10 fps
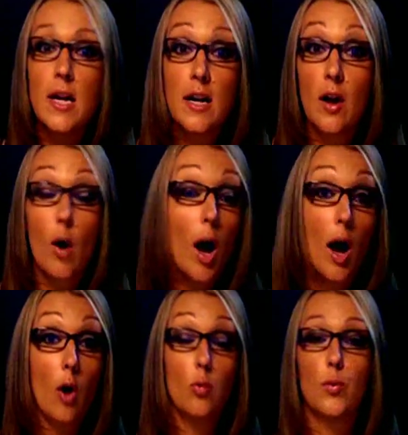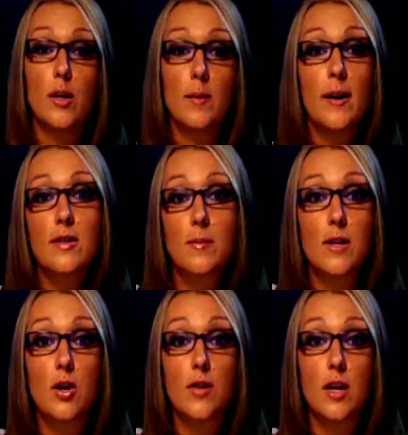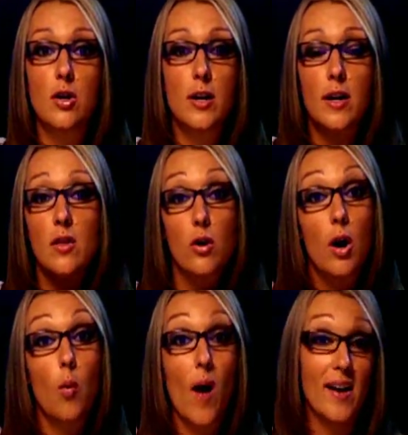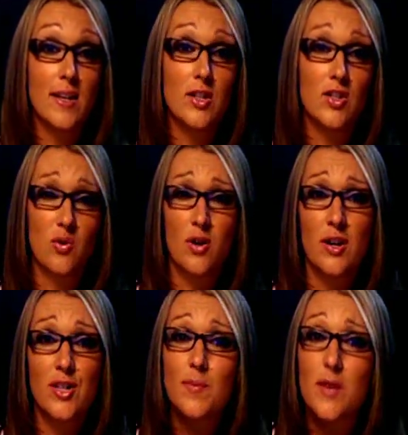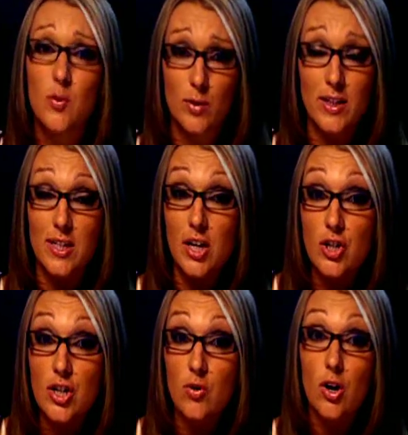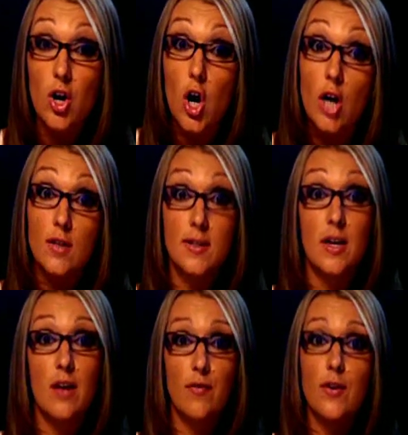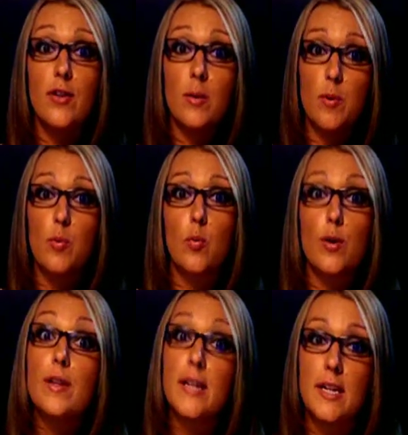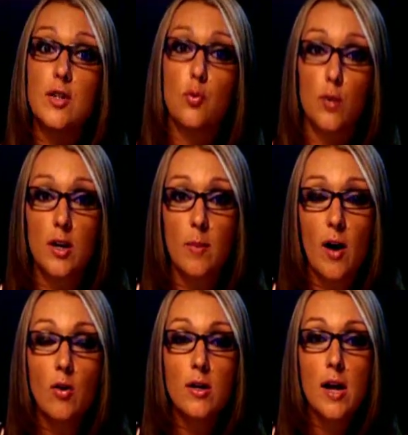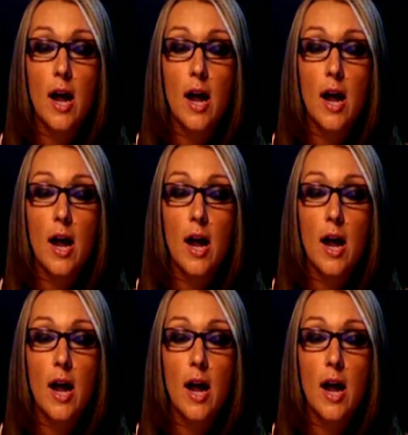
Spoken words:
Now, I'll read about something on the internet, either a wacky story or something really touching or a cause that I feel like people really need to read about.